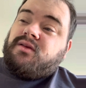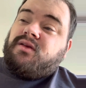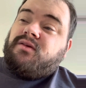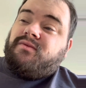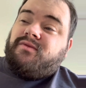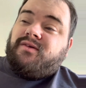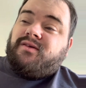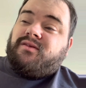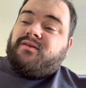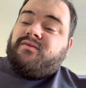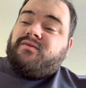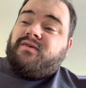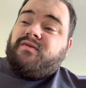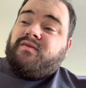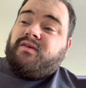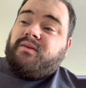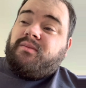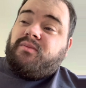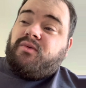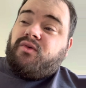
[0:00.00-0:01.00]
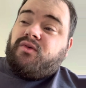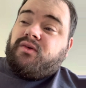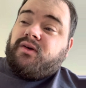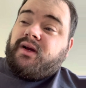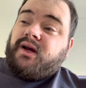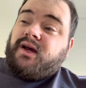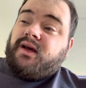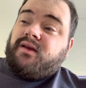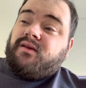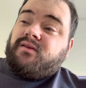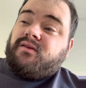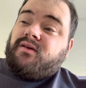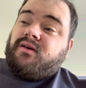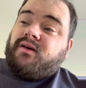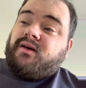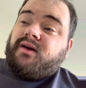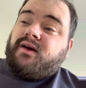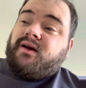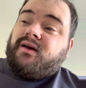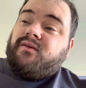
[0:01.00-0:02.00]
2015 Poltergeist
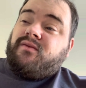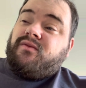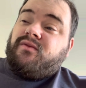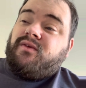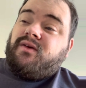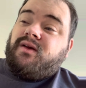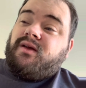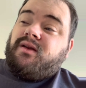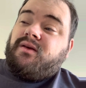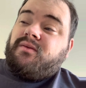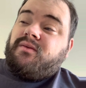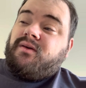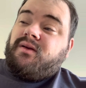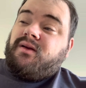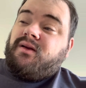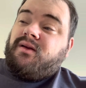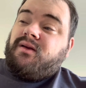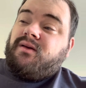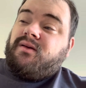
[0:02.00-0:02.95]
Archive 81.